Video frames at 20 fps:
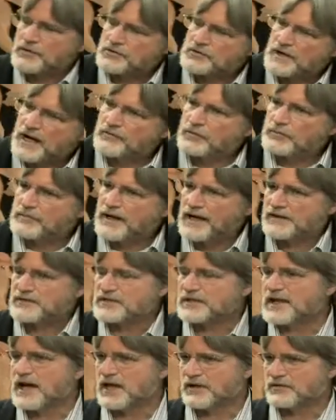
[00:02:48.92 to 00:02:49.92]
travel back to
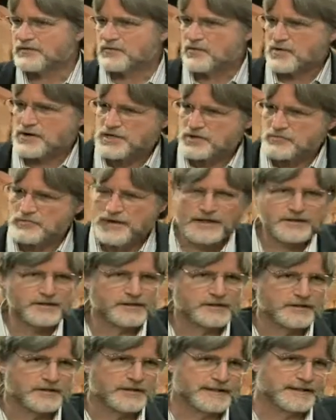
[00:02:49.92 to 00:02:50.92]
California
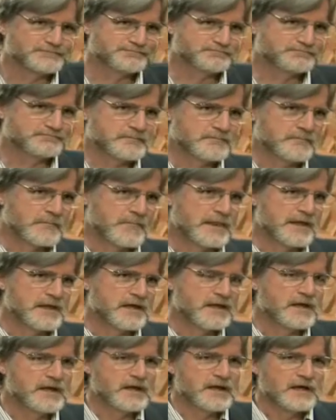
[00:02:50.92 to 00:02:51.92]
regularly.
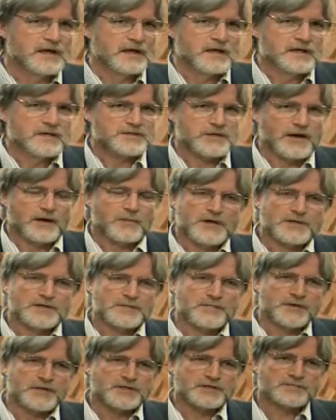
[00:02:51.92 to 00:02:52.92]
So I went to
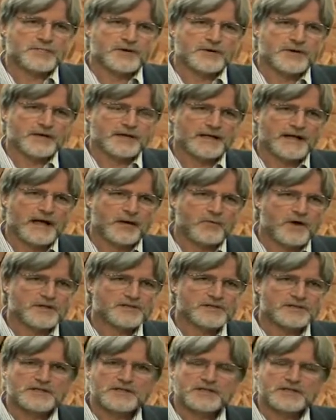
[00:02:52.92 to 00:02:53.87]
Pittsburgh, and I wasn't a